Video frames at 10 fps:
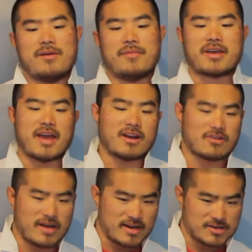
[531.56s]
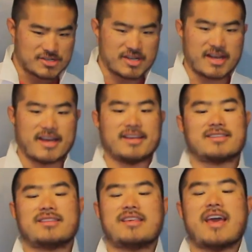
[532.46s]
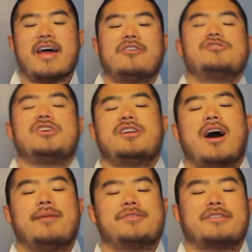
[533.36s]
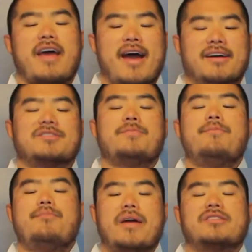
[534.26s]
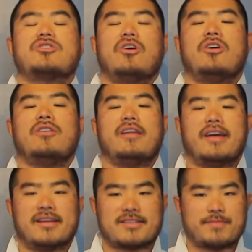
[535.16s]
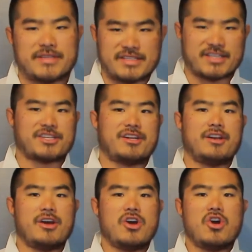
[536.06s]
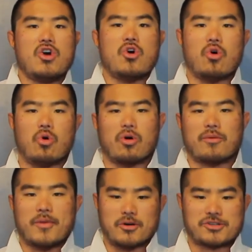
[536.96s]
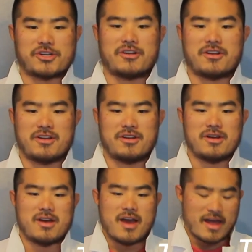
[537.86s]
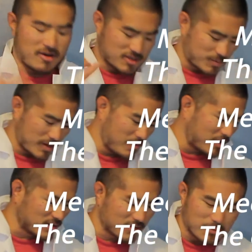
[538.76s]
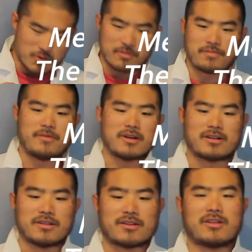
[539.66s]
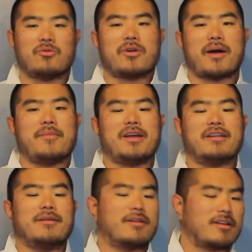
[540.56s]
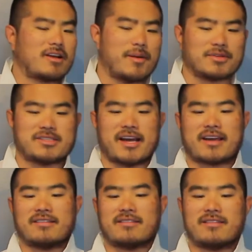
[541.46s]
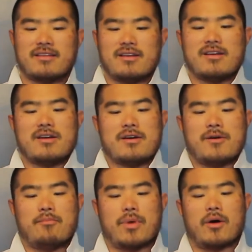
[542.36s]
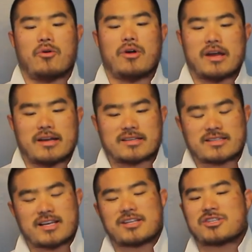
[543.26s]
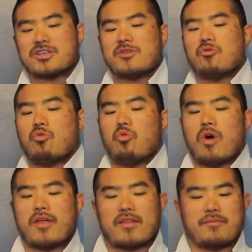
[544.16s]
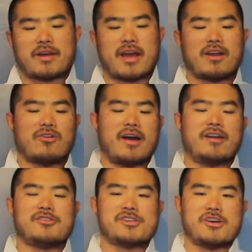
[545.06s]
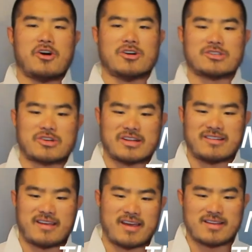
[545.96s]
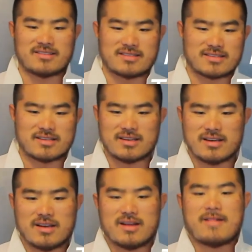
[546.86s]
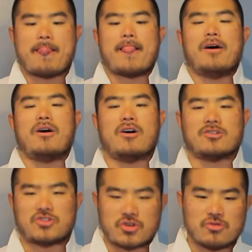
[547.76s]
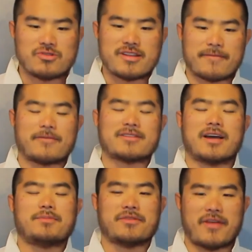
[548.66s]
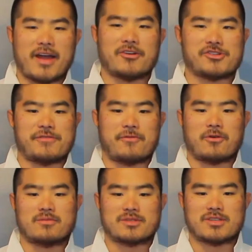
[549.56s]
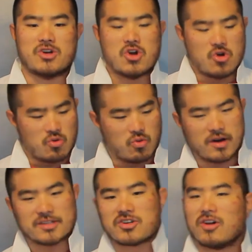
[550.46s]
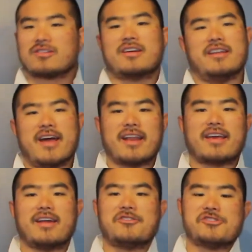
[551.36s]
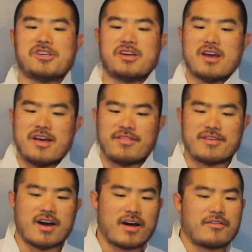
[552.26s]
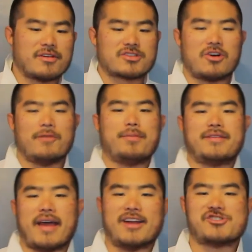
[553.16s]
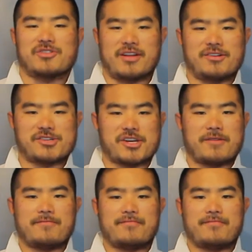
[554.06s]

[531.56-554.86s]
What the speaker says: Mechanical energy is the energy an object has based on its position or motion. And I'll explain a little more clearly what I mean in a couple seconds. But essentially what mechanical energy also contains are two different types of energy forms. One is called kinetic energy, the other is called potential energy.